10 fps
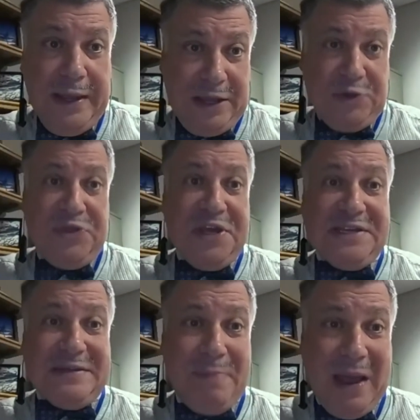and you think
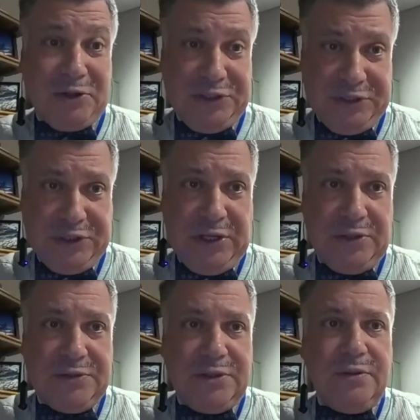he's about to
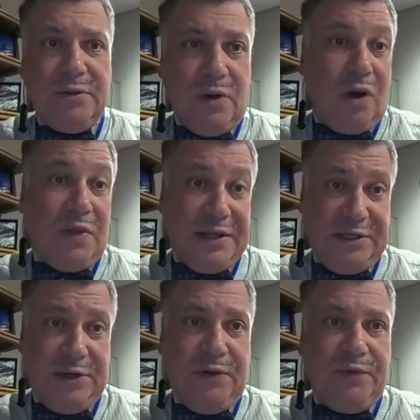disclose all that
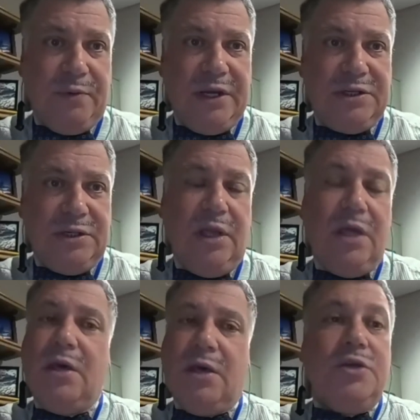secret information.
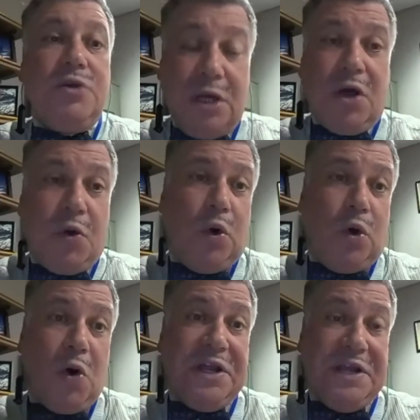You can go to a
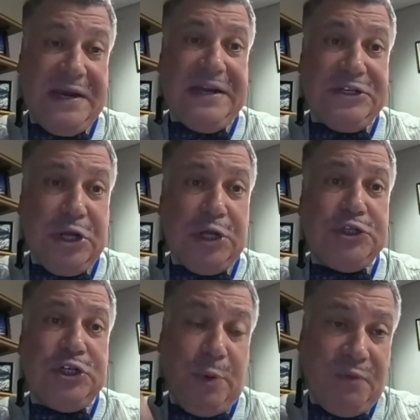court and get an
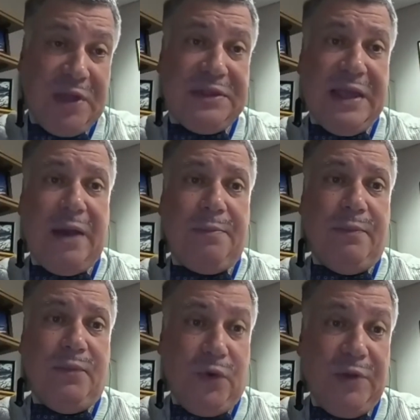injunction to prevent that
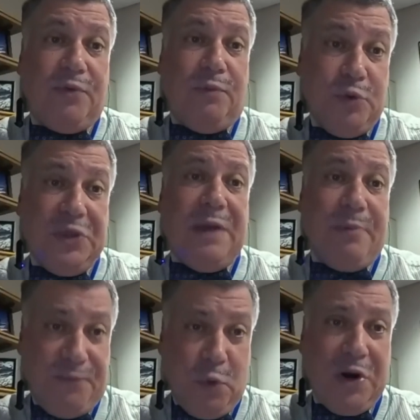for him from doing that
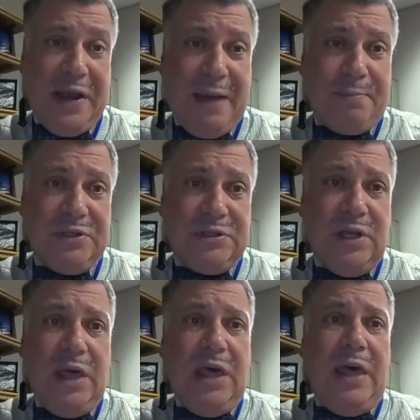before it happens
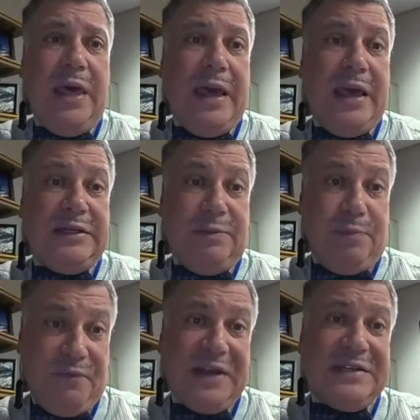and to
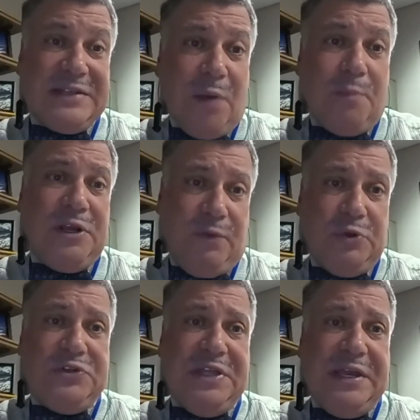prevent his company from
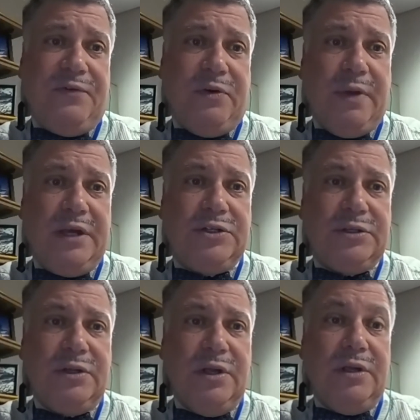using that information